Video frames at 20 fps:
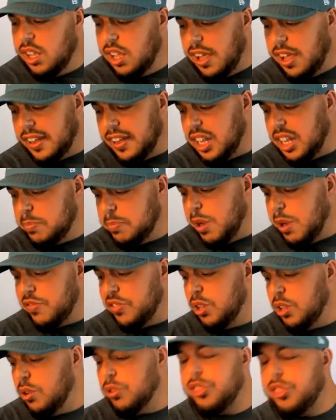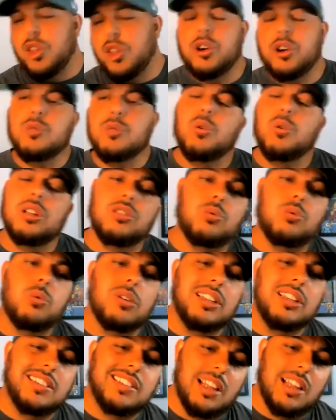I got Buffalo
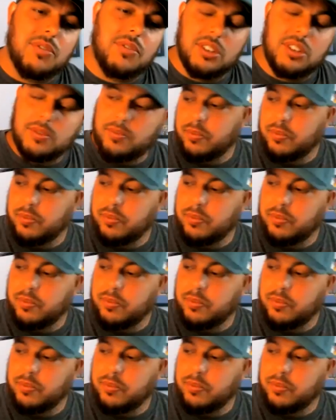31-27.